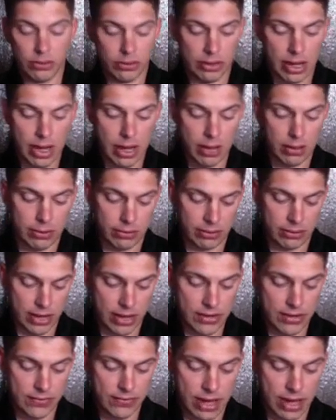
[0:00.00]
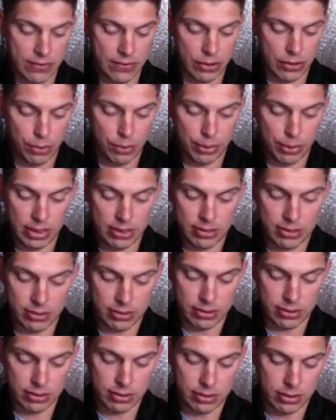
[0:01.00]
Now, 7,500
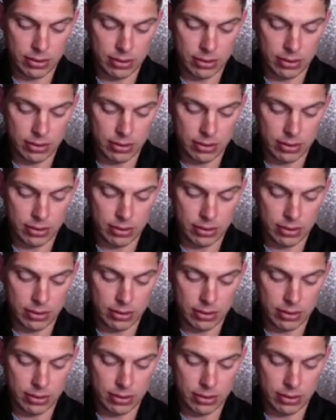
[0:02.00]
pieces